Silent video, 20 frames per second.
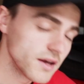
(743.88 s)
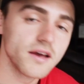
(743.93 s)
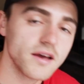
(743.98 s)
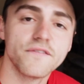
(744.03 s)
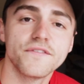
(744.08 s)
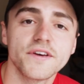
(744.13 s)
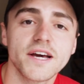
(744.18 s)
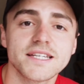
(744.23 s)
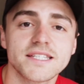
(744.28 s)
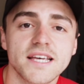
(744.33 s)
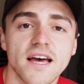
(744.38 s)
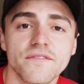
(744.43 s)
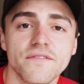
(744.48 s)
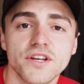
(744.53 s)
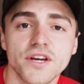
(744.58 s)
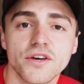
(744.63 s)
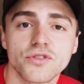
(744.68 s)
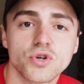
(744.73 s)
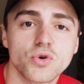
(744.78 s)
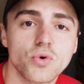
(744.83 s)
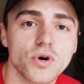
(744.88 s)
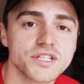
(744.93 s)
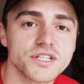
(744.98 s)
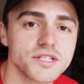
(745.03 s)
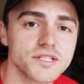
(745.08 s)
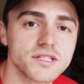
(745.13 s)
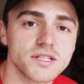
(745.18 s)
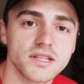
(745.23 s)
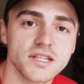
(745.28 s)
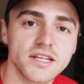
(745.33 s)
If you guys have any other
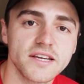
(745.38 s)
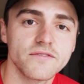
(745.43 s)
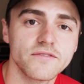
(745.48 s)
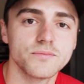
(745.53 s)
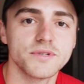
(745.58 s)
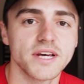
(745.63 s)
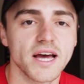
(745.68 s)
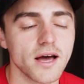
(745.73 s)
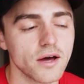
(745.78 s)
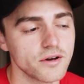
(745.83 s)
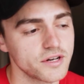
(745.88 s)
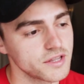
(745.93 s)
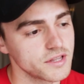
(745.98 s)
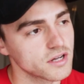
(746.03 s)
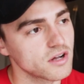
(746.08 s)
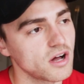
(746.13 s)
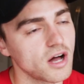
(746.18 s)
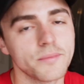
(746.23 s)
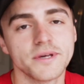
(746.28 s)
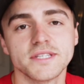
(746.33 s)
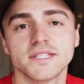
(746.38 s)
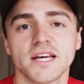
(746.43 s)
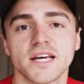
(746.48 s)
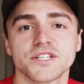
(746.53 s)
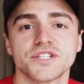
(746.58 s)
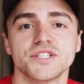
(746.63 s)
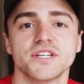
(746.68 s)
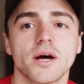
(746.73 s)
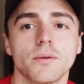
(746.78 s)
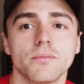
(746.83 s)
questions, leave them down in the comment
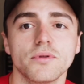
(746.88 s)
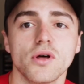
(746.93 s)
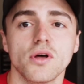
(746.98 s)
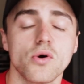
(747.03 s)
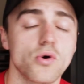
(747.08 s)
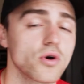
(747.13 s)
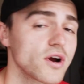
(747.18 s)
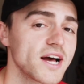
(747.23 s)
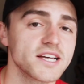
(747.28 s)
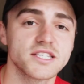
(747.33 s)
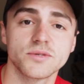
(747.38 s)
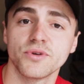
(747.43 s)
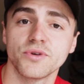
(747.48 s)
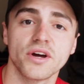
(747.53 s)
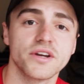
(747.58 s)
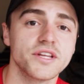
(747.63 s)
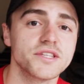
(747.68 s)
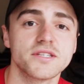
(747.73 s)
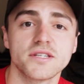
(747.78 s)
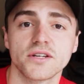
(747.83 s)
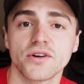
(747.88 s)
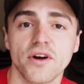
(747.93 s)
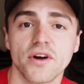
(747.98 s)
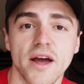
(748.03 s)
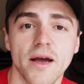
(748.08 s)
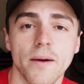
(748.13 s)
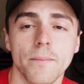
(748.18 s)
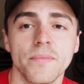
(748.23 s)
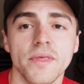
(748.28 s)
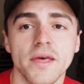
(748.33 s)
section down below, or ask me on
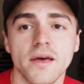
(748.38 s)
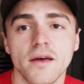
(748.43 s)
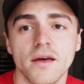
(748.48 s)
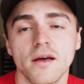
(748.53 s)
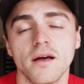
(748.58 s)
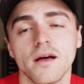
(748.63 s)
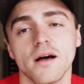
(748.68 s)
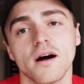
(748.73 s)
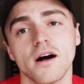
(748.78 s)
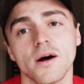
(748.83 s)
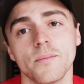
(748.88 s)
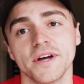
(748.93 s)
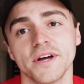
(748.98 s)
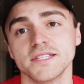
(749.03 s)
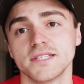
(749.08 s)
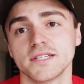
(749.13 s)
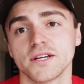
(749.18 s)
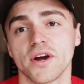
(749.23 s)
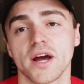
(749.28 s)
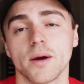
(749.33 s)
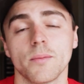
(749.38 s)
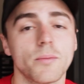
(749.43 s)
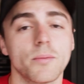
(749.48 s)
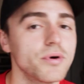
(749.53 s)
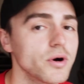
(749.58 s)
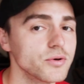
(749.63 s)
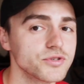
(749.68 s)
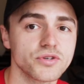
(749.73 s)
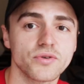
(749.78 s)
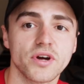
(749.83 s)
Instagram. My Instagram, I'll
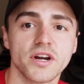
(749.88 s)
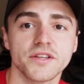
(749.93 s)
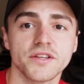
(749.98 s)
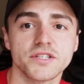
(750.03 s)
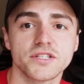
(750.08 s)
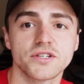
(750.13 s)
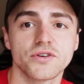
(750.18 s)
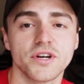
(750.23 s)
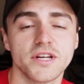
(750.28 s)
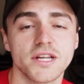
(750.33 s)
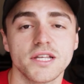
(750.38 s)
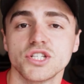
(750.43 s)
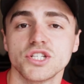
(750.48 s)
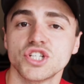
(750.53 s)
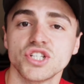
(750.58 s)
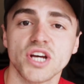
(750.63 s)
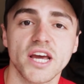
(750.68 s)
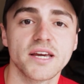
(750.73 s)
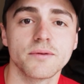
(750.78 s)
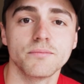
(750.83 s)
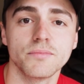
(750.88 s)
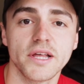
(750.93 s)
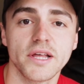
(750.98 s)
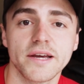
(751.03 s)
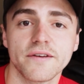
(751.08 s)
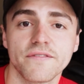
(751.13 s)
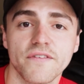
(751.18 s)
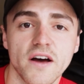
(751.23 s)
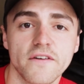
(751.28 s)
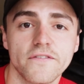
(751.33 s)
post it right on the screen. It's
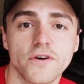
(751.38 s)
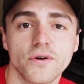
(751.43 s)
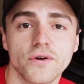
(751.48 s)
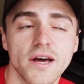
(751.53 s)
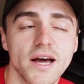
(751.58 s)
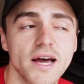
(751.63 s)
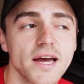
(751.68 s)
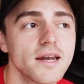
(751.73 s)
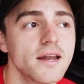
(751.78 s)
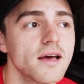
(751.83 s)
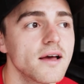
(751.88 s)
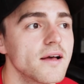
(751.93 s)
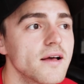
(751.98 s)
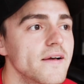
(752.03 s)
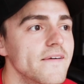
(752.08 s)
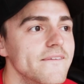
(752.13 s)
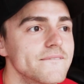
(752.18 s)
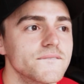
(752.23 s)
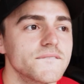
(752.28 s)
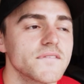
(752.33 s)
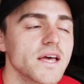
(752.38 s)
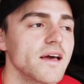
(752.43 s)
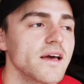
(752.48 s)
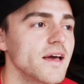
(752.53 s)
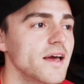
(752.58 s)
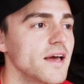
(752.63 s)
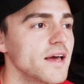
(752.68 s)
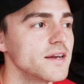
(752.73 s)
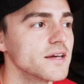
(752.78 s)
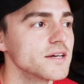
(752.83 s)
ShakeandBlake509.
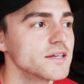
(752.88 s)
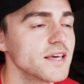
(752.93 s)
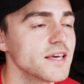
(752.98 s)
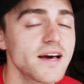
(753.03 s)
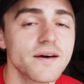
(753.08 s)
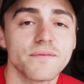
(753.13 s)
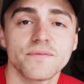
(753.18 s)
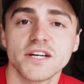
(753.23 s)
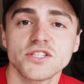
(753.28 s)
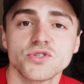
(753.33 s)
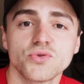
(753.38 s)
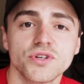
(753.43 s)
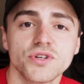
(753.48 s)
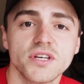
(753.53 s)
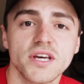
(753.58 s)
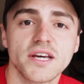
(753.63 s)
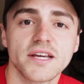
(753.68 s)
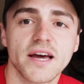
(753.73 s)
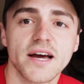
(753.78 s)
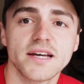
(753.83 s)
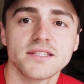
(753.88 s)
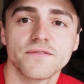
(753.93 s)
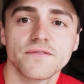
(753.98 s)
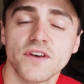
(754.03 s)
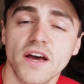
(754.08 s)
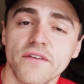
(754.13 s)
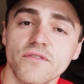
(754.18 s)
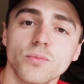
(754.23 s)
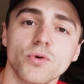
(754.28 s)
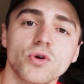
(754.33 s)
And yeah, that's really it, guys. If
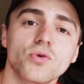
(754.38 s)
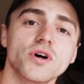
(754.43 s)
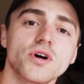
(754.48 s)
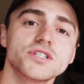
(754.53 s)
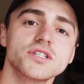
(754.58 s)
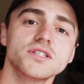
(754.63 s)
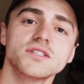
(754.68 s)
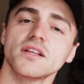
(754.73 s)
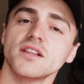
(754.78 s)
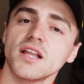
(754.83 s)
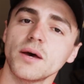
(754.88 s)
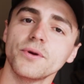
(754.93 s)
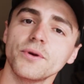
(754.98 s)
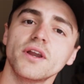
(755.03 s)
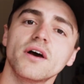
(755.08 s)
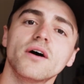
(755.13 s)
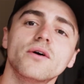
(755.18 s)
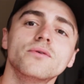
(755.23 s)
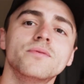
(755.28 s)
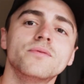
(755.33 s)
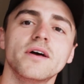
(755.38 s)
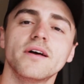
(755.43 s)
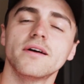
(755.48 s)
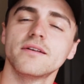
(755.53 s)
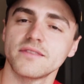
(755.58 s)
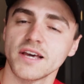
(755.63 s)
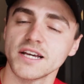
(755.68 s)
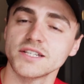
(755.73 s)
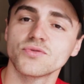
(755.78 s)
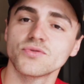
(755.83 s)
you have any more questions, let me know.
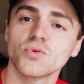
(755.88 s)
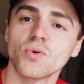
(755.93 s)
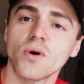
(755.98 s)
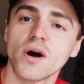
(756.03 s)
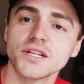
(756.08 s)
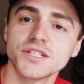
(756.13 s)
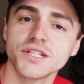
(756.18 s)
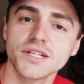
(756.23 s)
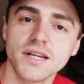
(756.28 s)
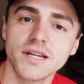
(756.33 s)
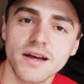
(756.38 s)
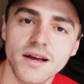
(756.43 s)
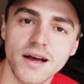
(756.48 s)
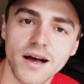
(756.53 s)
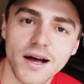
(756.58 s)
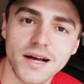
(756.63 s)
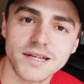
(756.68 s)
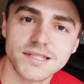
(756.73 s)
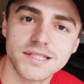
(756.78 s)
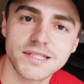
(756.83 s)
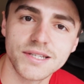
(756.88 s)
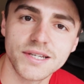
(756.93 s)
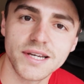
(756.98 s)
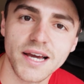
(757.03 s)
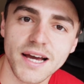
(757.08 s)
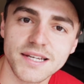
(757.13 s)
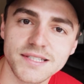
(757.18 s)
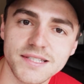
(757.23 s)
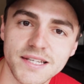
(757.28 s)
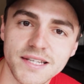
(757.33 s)
Thanks for watching. I'll see you
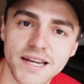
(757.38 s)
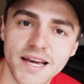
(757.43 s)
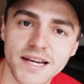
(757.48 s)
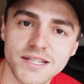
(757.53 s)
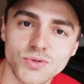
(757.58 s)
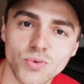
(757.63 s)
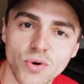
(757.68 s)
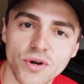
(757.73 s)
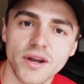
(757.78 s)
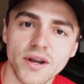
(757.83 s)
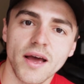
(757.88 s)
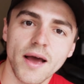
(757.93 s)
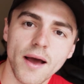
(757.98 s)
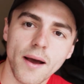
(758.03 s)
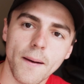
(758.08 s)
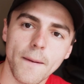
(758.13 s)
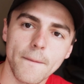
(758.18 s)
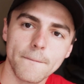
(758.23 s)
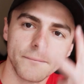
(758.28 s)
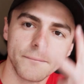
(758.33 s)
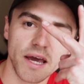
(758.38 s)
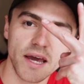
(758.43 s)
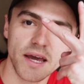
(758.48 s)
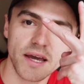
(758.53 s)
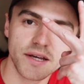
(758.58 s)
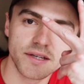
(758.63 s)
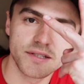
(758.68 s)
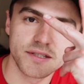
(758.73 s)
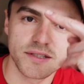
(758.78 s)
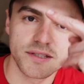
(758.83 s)
guys in the next one.
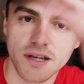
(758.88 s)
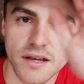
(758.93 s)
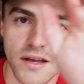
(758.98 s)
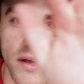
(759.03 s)
Peace.